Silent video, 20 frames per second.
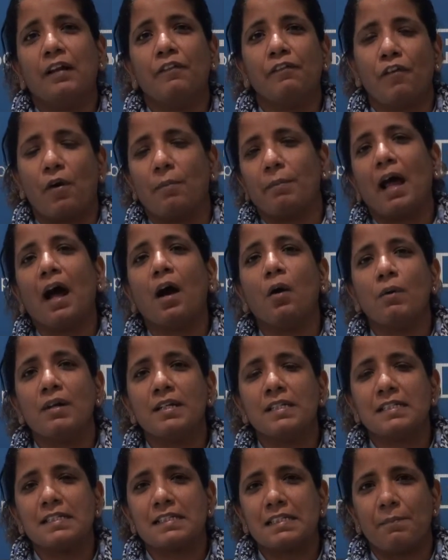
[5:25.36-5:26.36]
from now
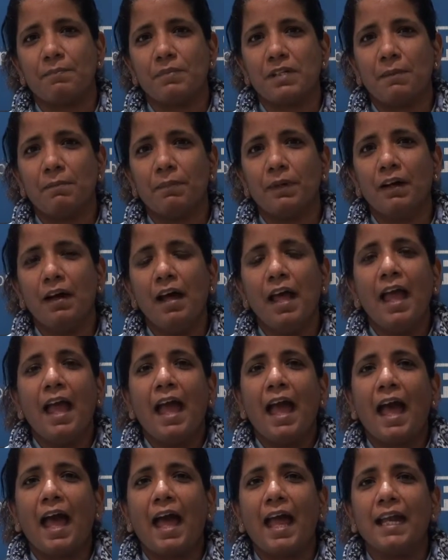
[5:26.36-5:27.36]
until September,
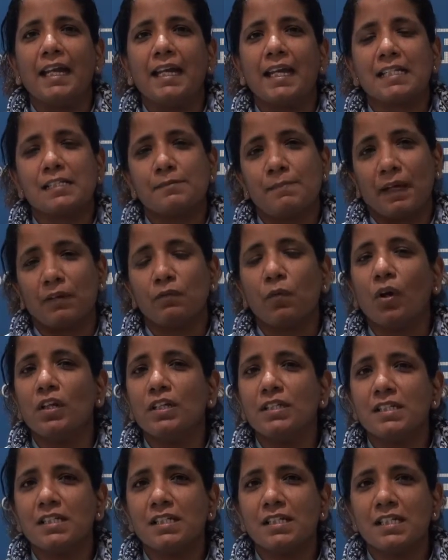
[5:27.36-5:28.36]
and expect
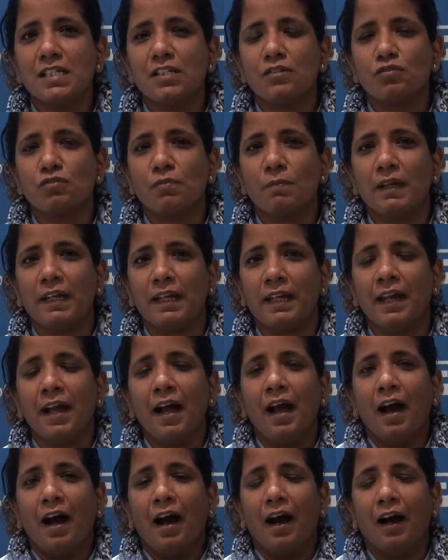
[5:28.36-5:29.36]
volatilities to be
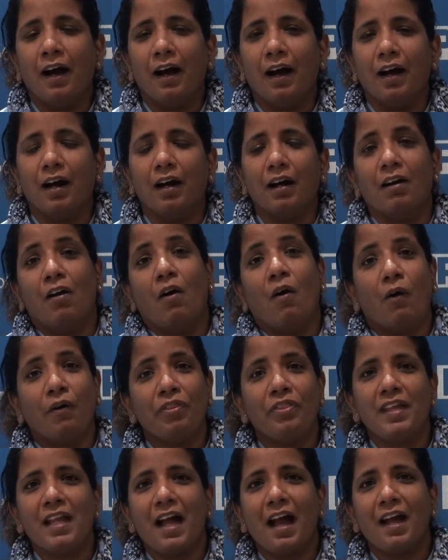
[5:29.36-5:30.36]

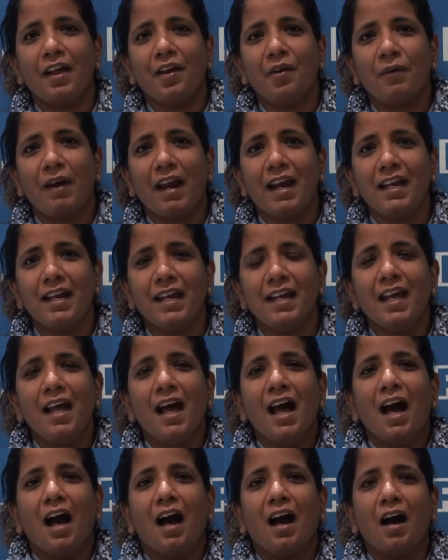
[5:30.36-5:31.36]
on the higher end,
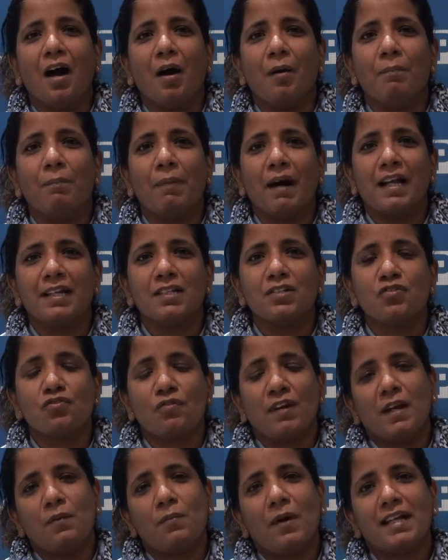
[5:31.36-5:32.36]
but
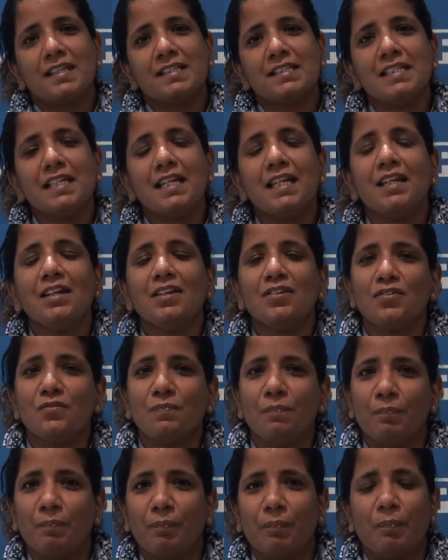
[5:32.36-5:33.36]
trade wisely,
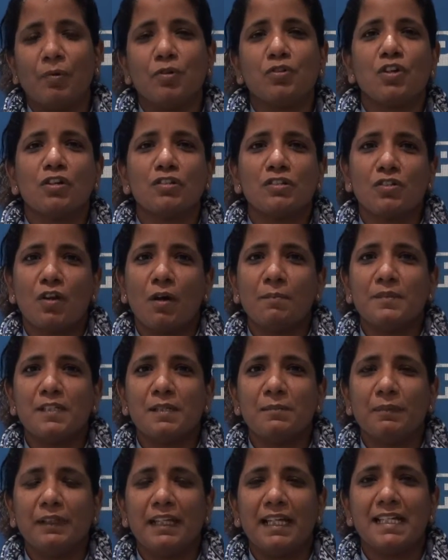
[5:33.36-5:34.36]
put your stops
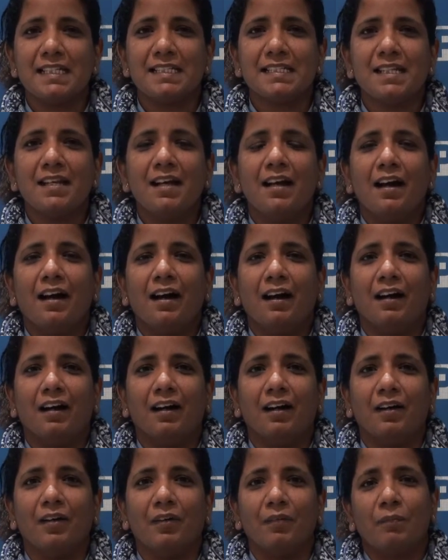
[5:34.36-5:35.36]
in place,
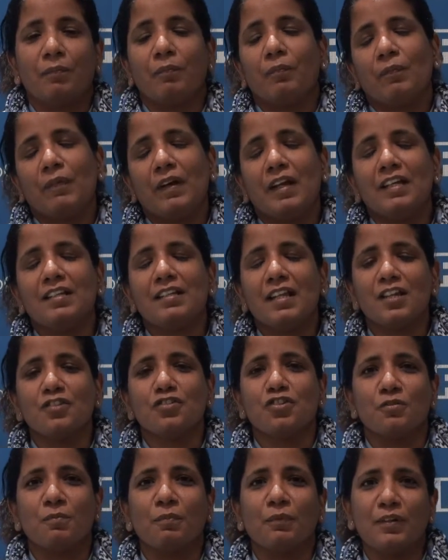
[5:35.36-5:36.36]
things
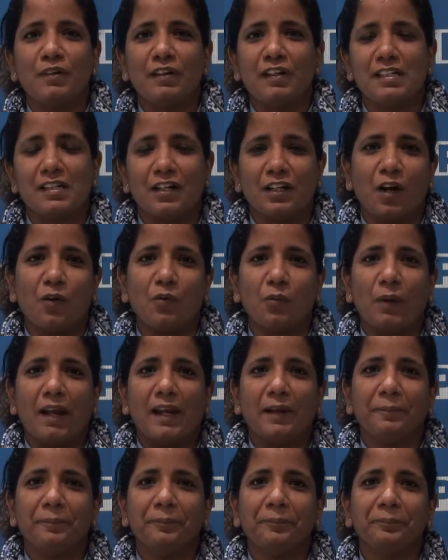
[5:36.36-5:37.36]
should turn out well.